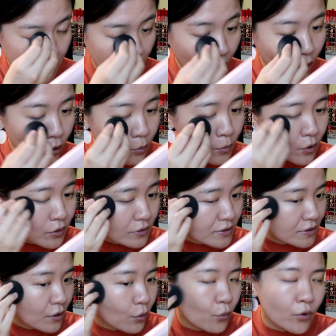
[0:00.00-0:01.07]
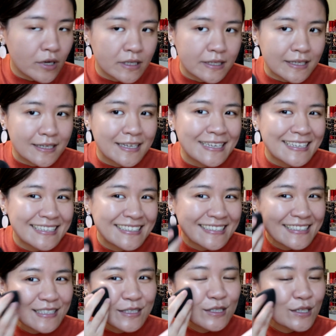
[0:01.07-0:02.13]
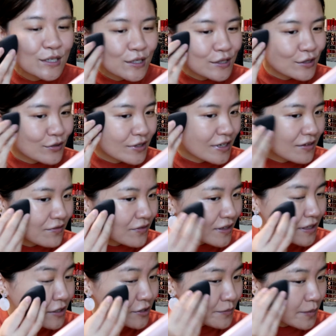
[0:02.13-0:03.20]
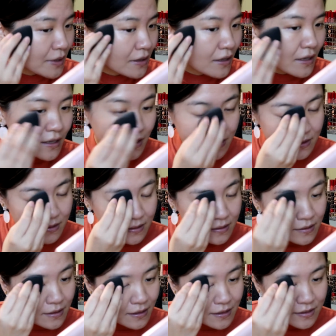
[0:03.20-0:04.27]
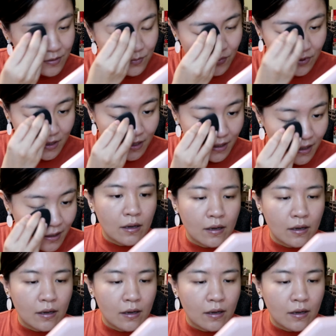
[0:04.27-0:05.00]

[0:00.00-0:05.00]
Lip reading: almost oily looking finish, but it's pretty.